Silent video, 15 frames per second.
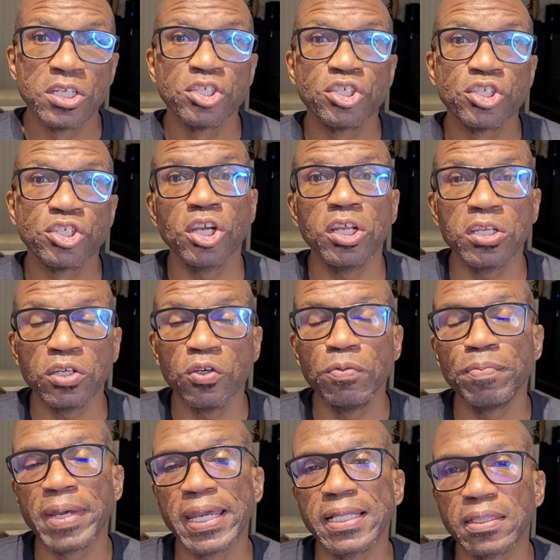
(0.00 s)
should
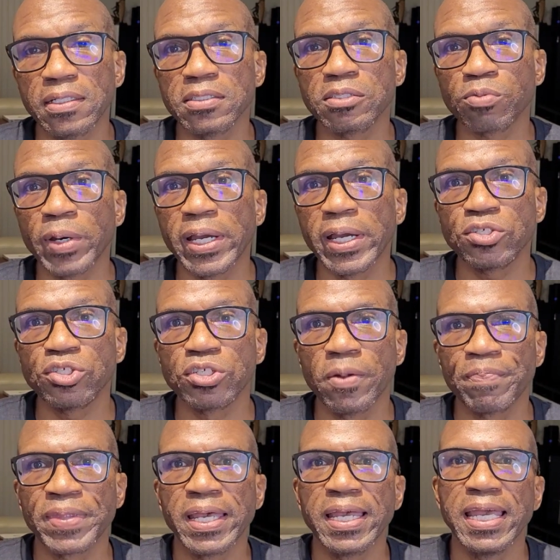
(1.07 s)
you make the switch?